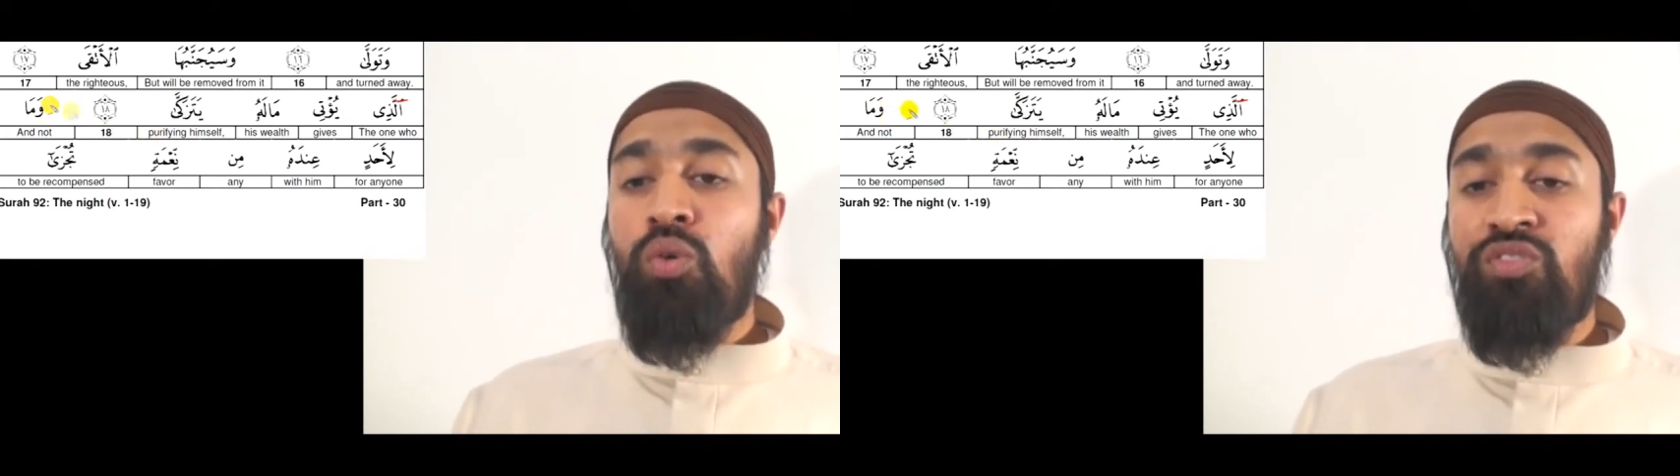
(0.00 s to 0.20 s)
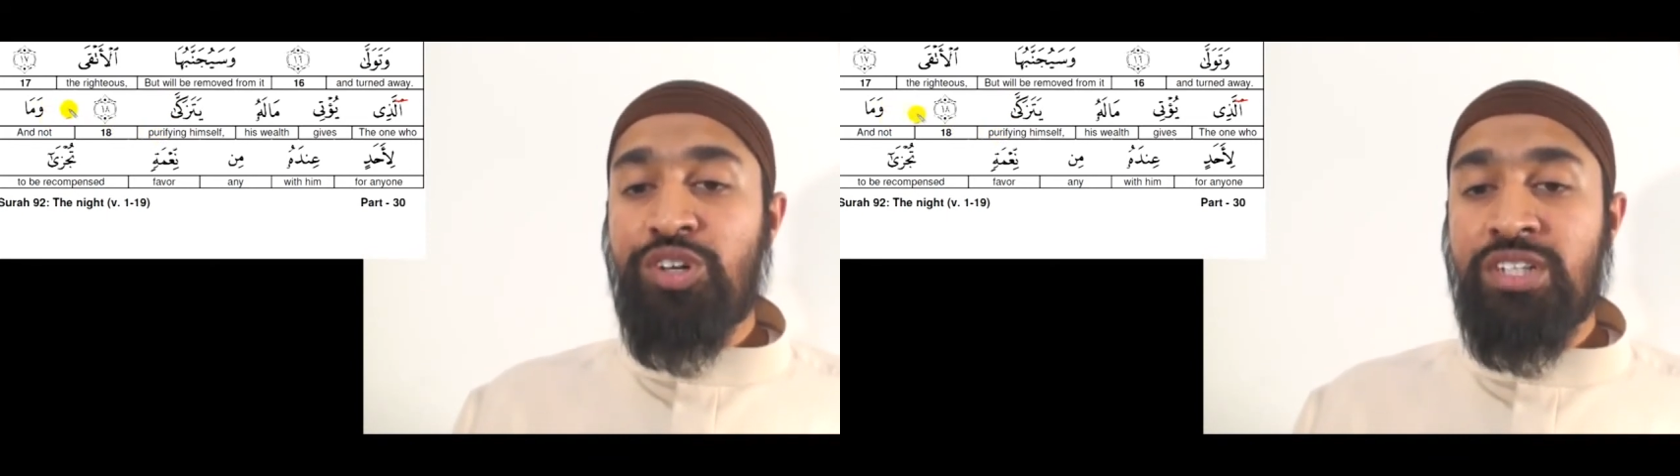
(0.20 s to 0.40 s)

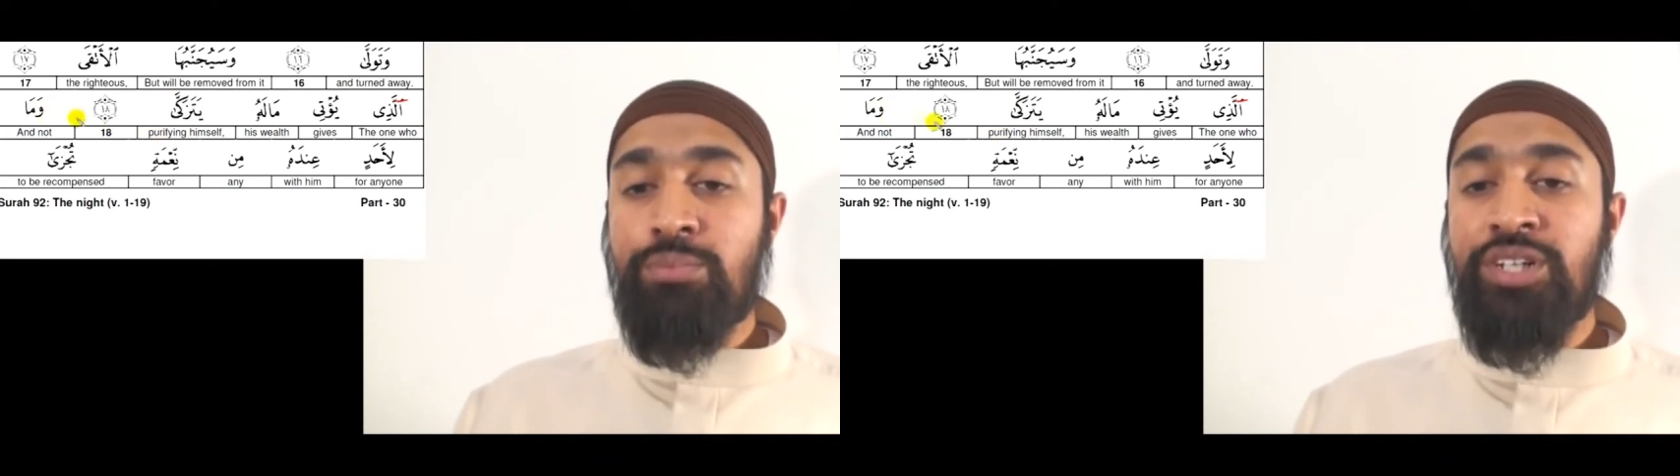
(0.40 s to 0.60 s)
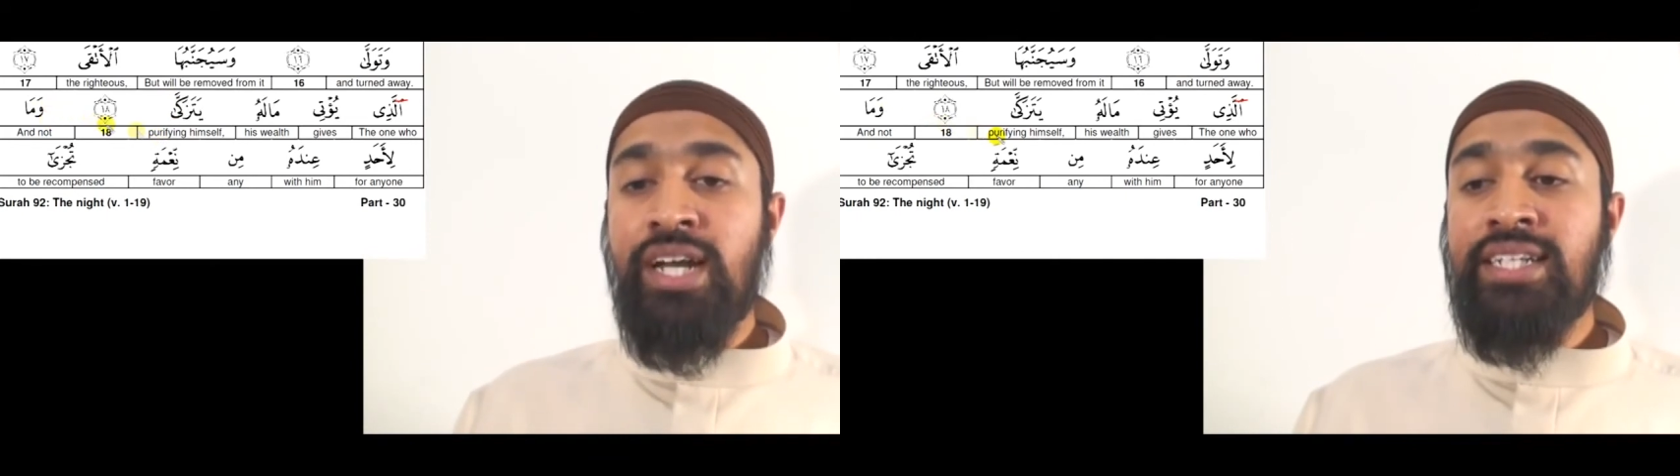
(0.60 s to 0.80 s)
Verse
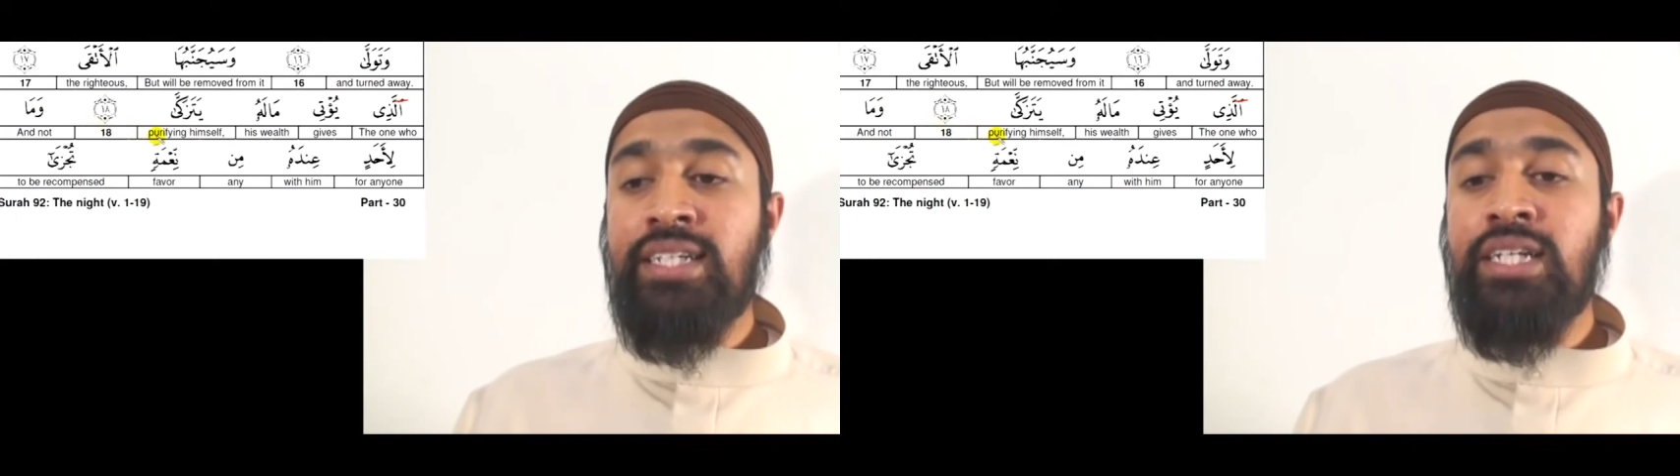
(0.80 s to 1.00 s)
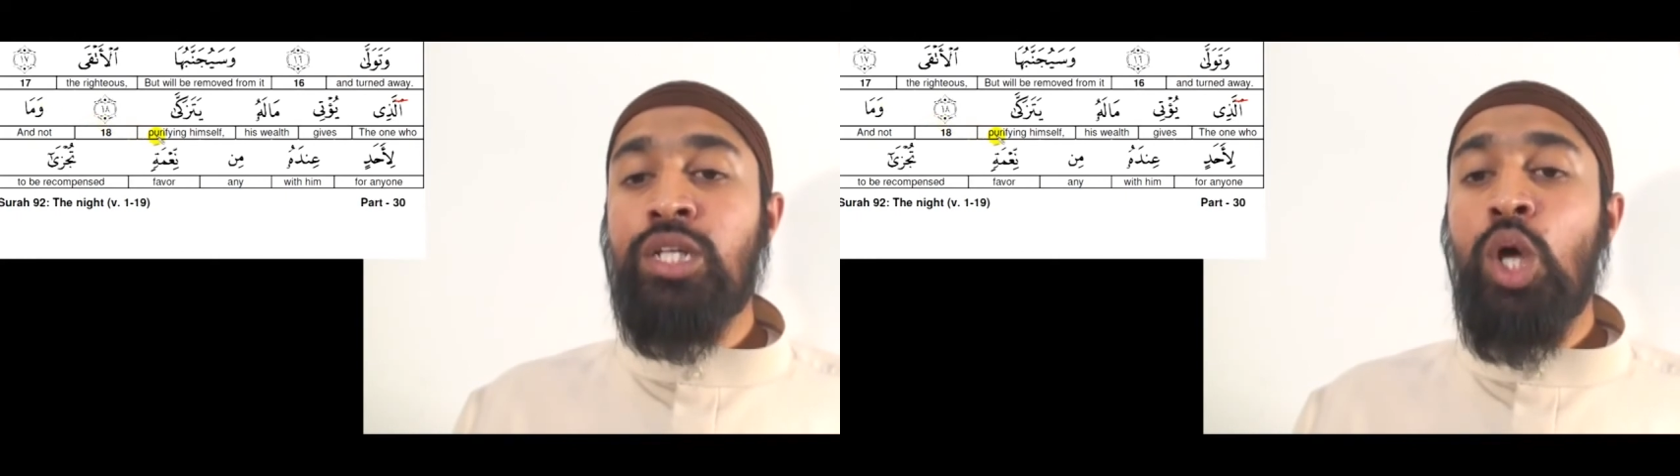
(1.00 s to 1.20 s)
number
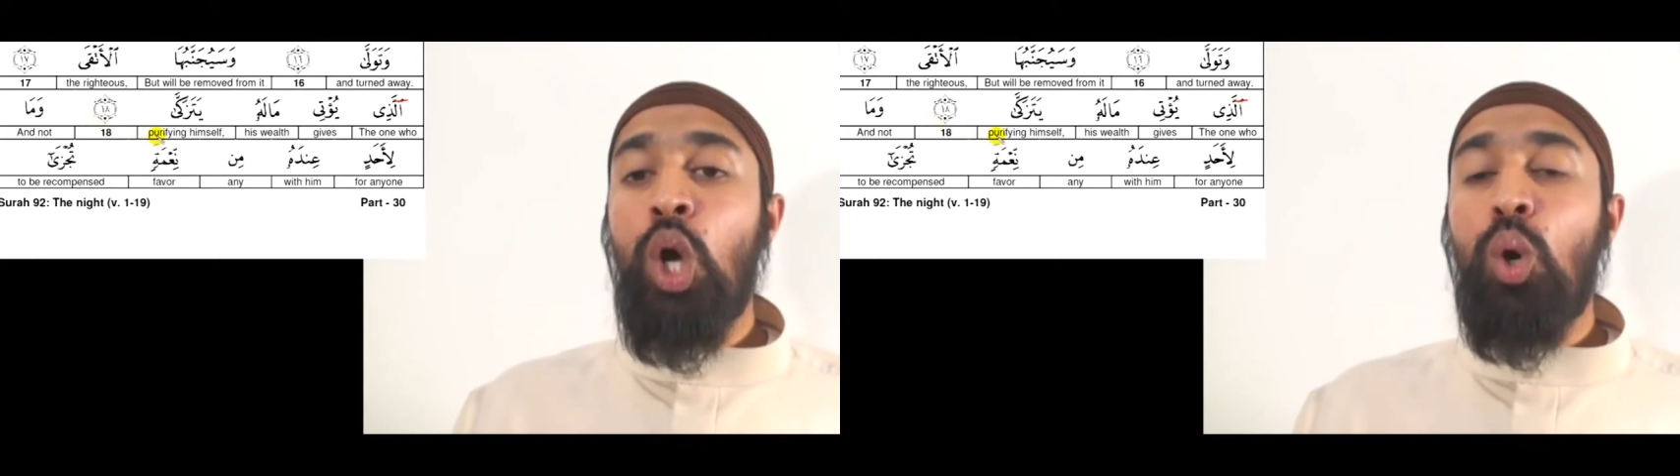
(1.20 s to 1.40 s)
19.